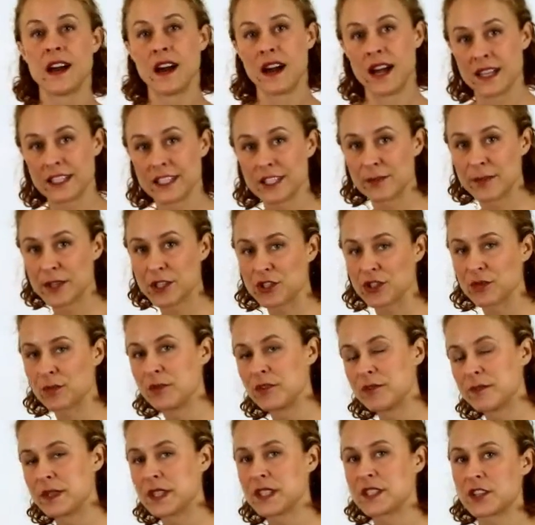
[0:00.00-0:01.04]
Isometric
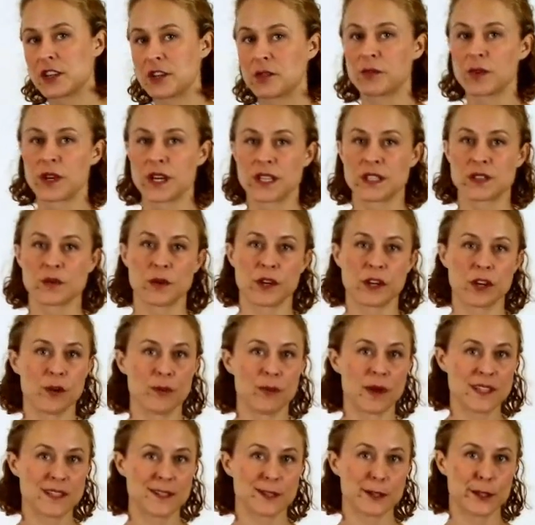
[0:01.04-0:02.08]
movements are ones where your
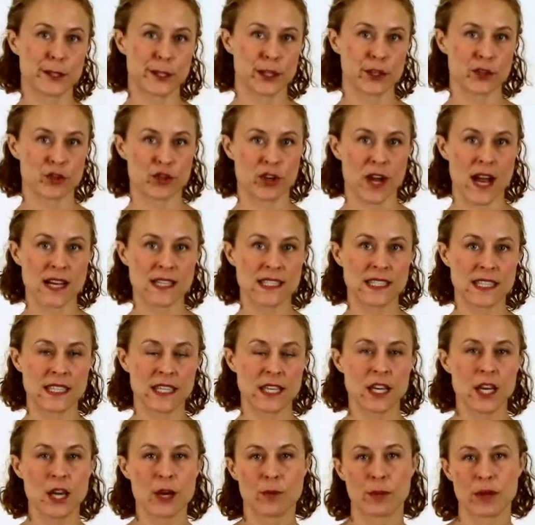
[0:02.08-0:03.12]
muscle is
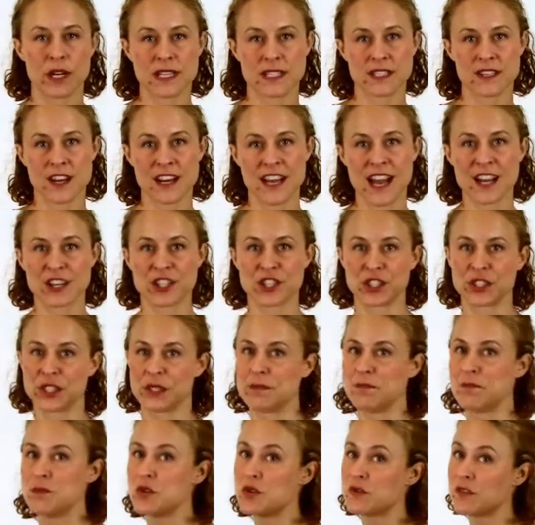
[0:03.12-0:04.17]
contracted, but it's not actually
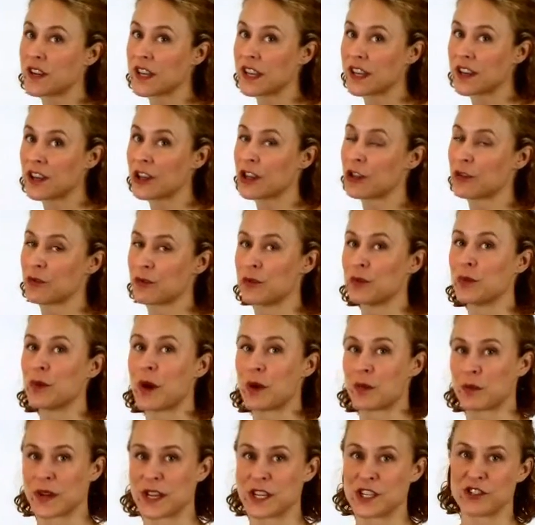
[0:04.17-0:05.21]
moving through
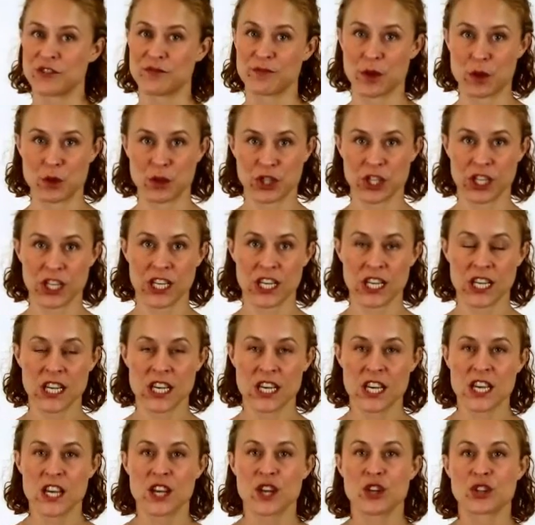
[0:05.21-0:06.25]
a range of motion.
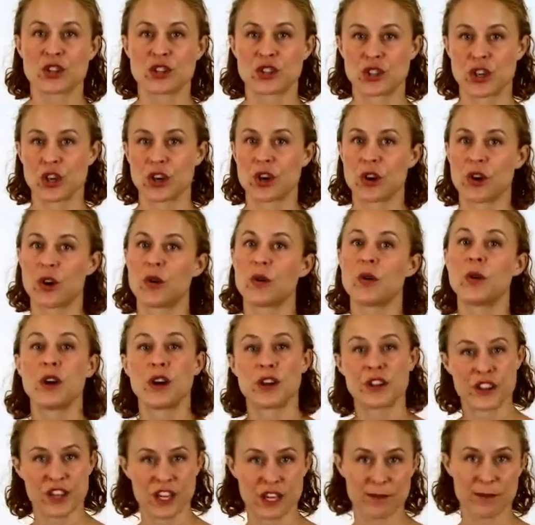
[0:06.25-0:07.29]
So think